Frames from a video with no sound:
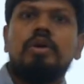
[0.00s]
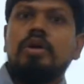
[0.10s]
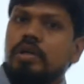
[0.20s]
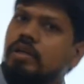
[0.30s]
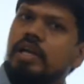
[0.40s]

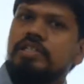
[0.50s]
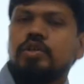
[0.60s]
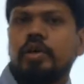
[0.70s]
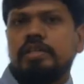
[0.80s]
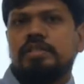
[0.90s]

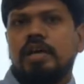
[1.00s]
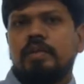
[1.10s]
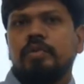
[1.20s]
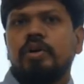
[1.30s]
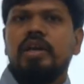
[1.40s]
Transco
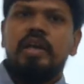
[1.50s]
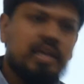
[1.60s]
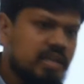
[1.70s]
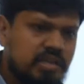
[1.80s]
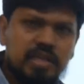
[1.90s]
exam,
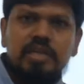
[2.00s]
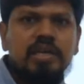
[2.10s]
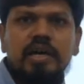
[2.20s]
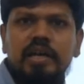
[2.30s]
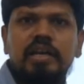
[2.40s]
any AE
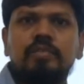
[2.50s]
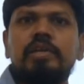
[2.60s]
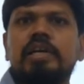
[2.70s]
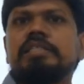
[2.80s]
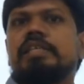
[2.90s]
or AW
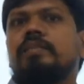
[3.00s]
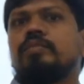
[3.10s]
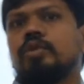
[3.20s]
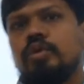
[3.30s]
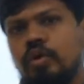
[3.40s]

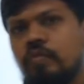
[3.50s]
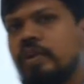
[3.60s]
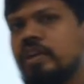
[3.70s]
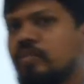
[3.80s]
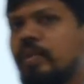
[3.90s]
exam, go
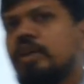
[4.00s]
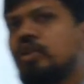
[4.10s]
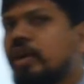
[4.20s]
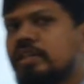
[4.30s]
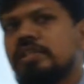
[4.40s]
for any
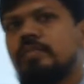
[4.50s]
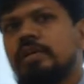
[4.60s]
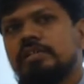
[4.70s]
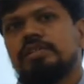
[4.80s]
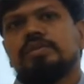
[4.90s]
metro exam
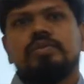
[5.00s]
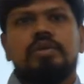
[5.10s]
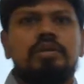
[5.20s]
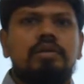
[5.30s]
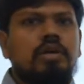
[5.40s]
also.
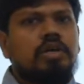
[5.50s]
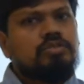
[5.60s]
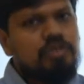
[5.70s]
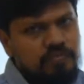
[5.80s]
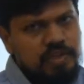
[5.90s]
Okay,
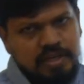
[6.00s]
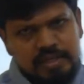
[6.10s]
so if that is